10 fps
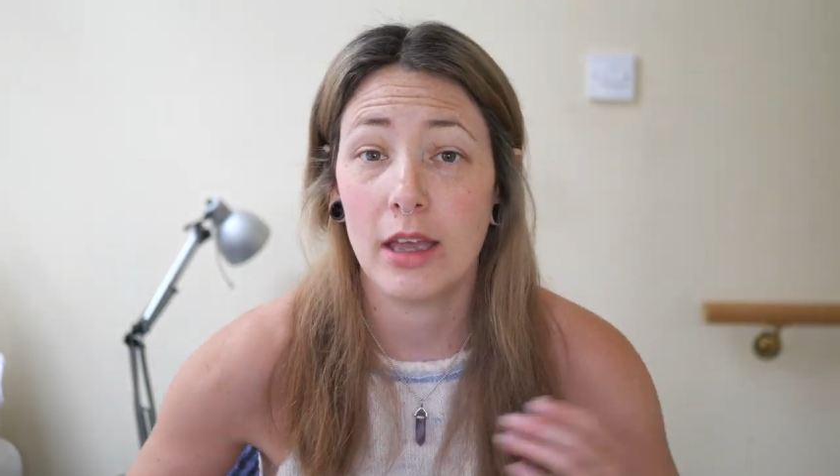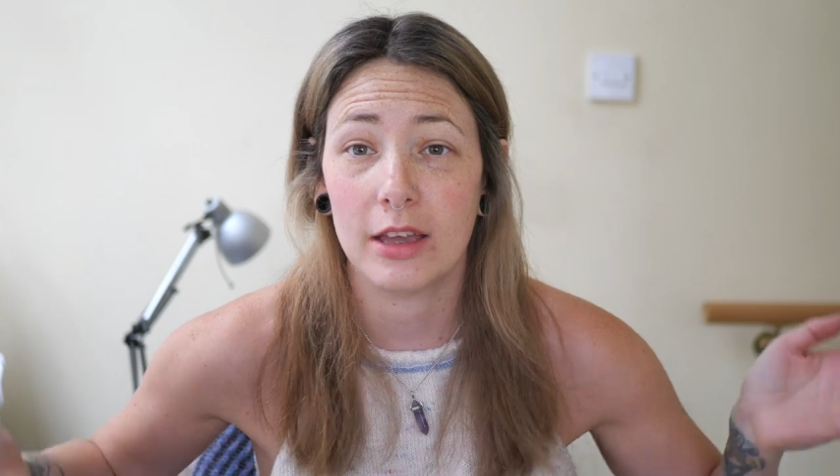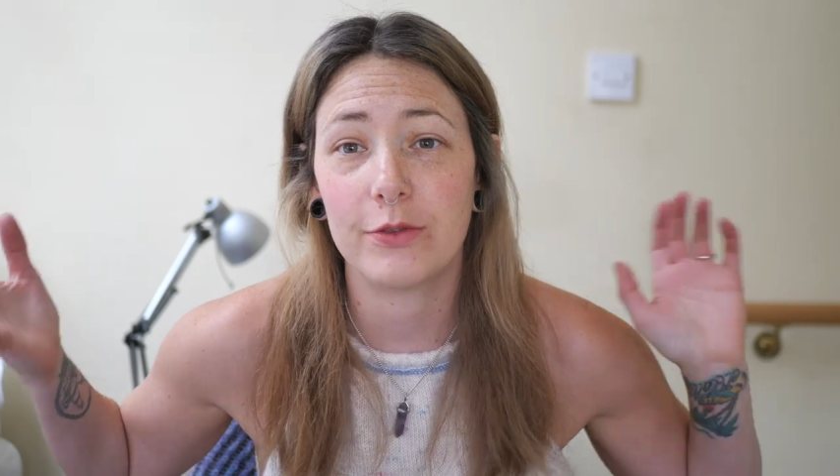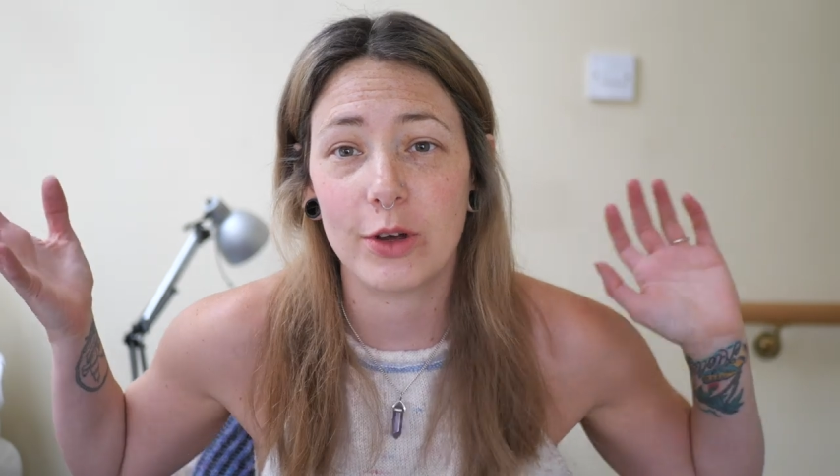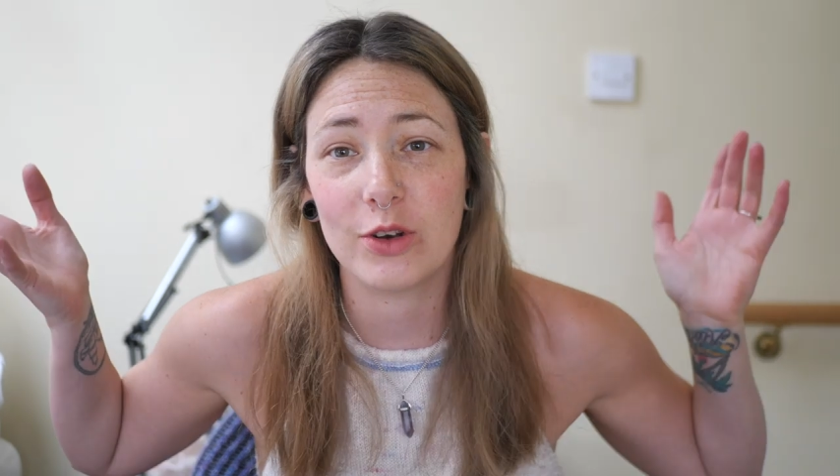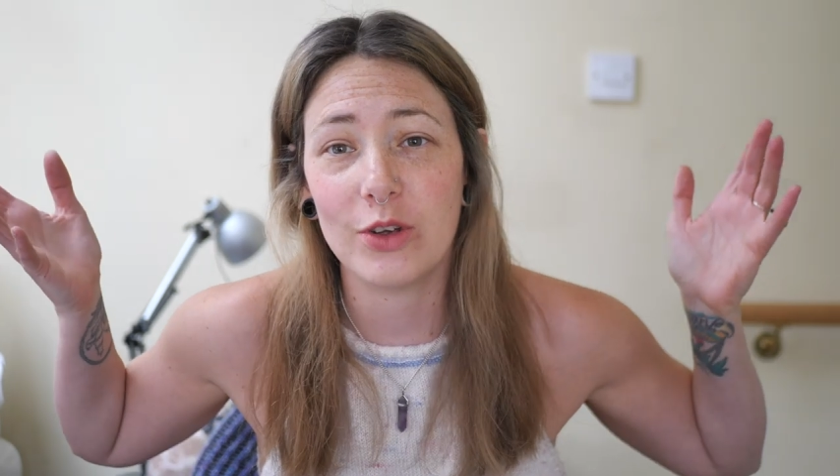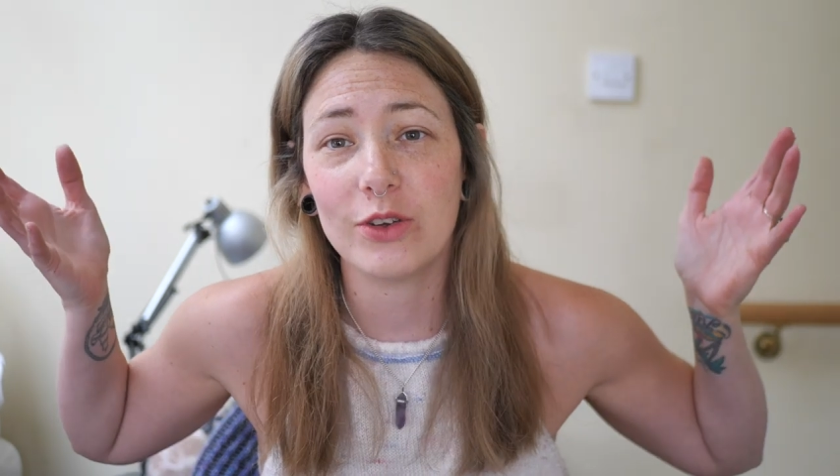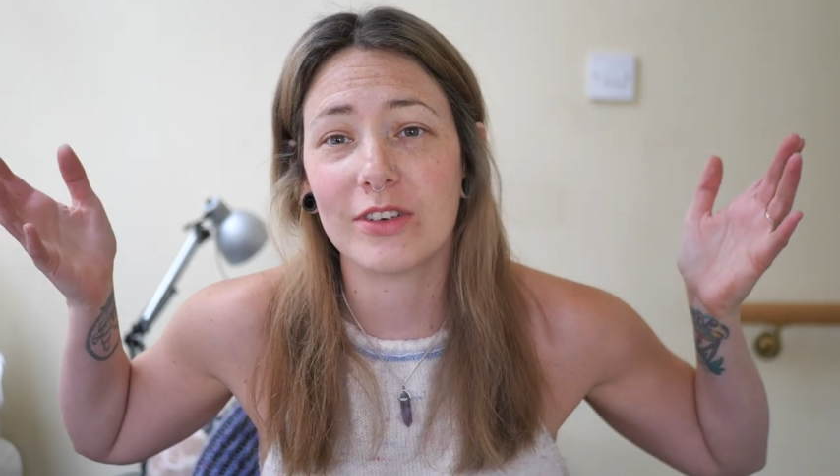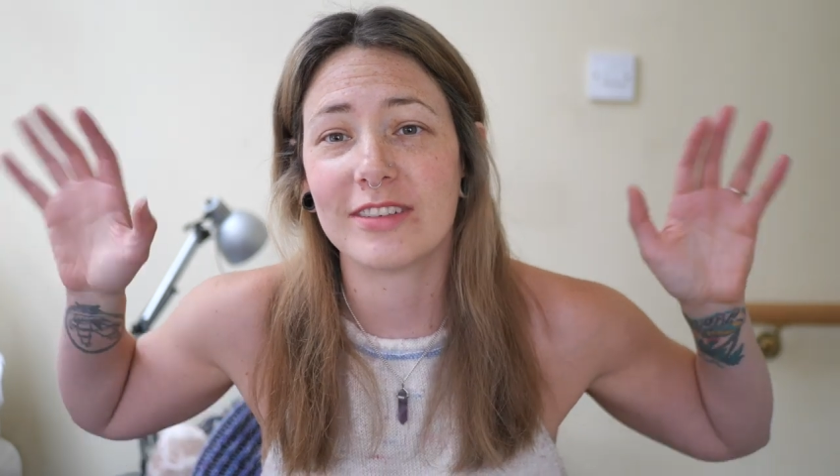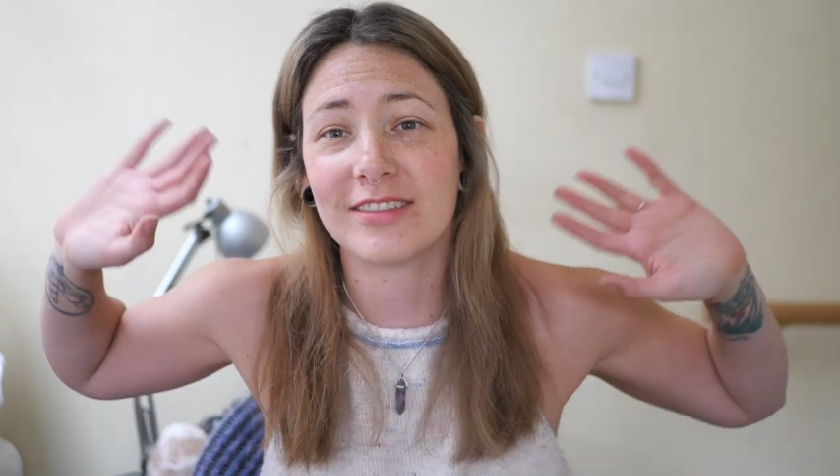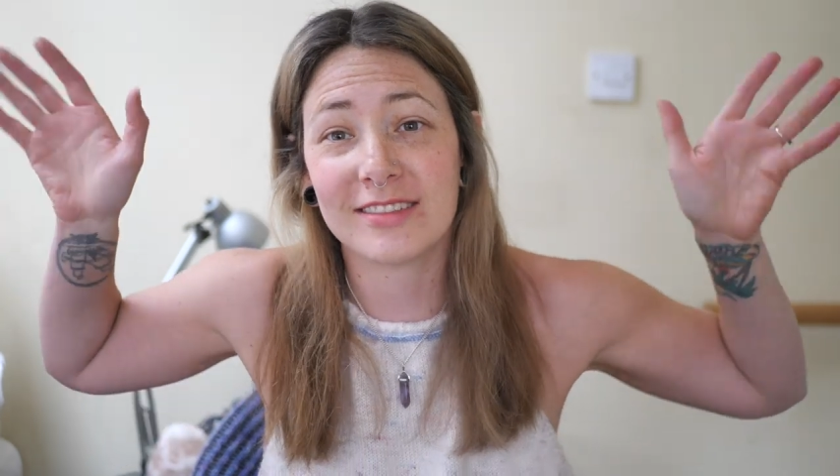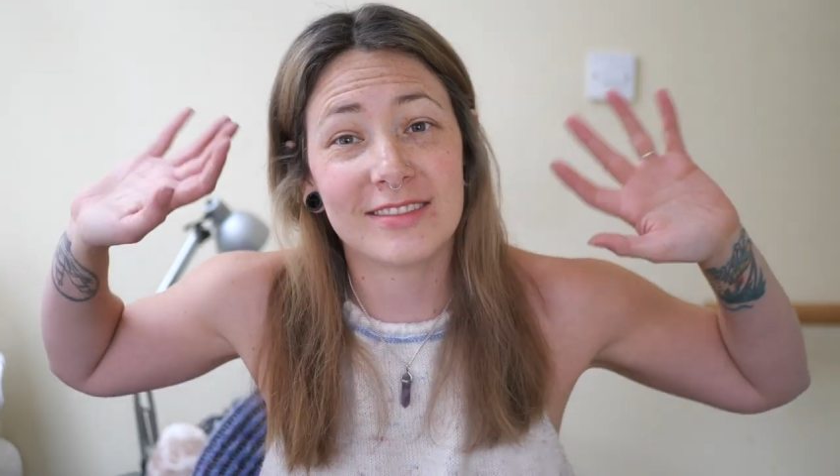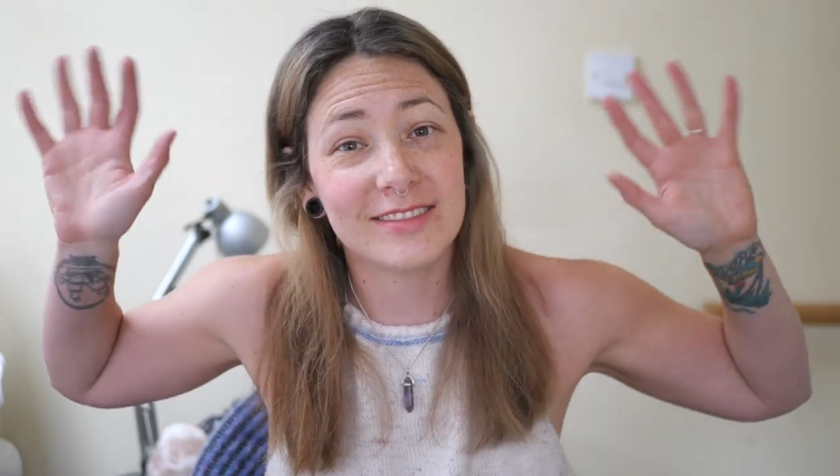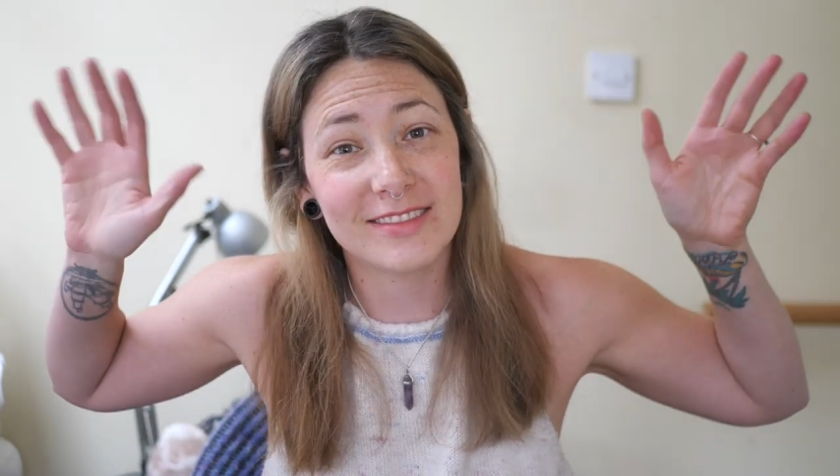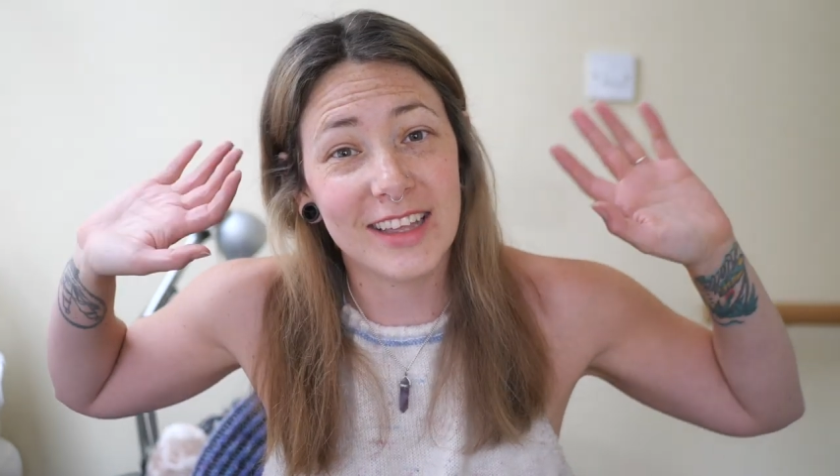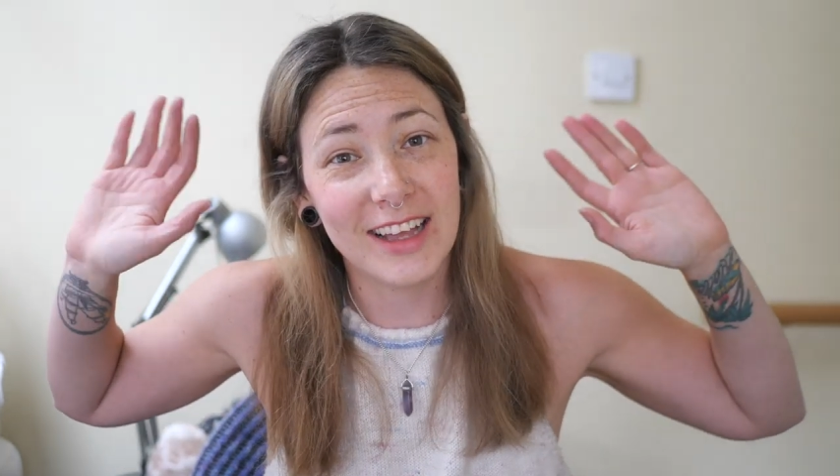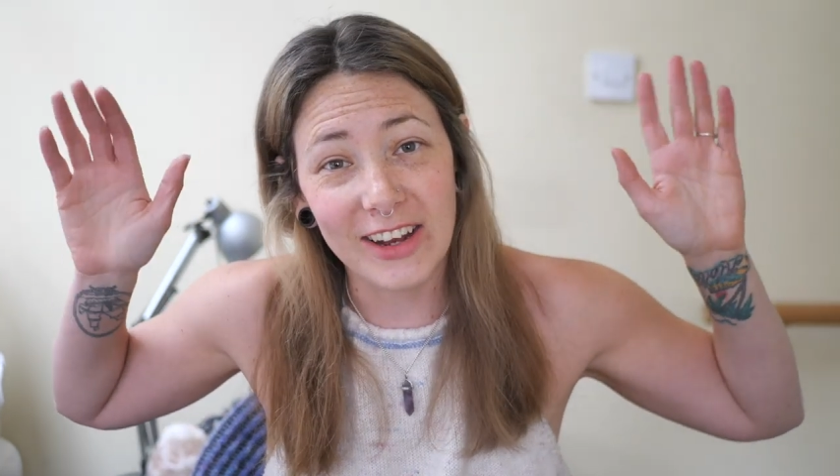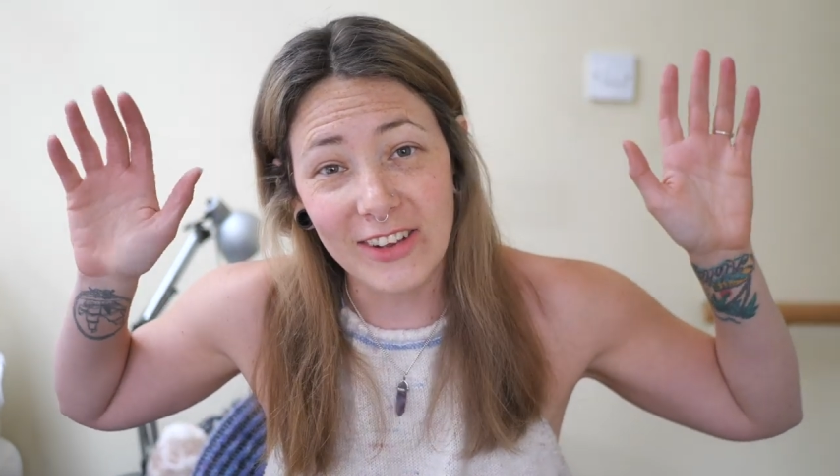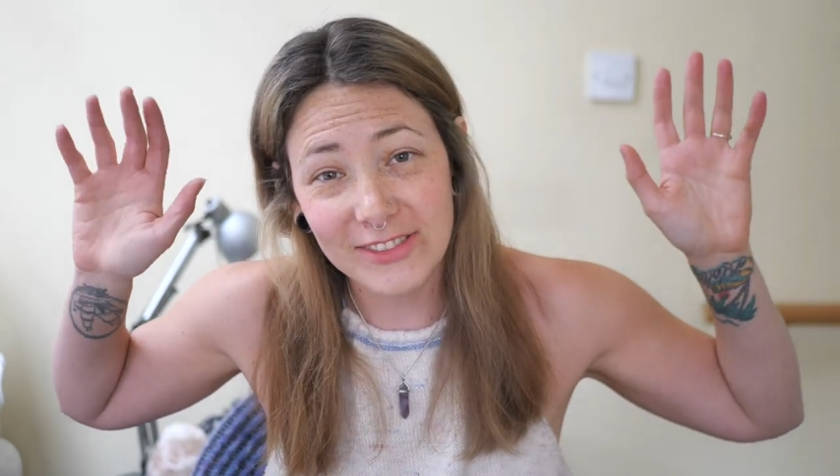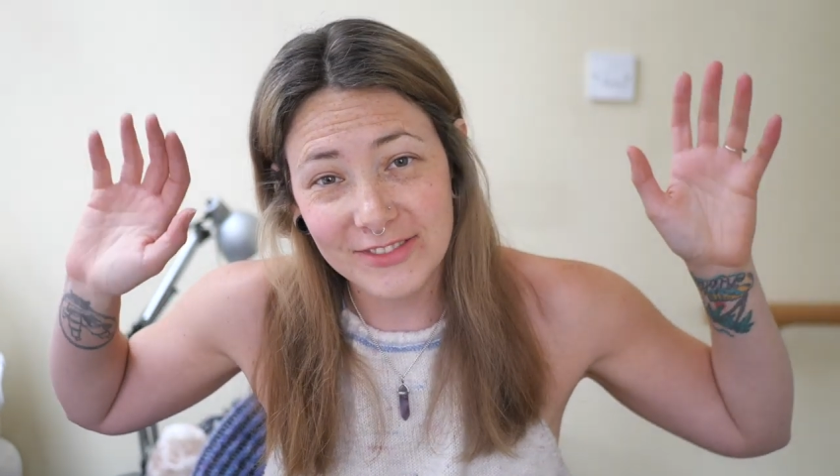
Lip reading: If you're new, hello.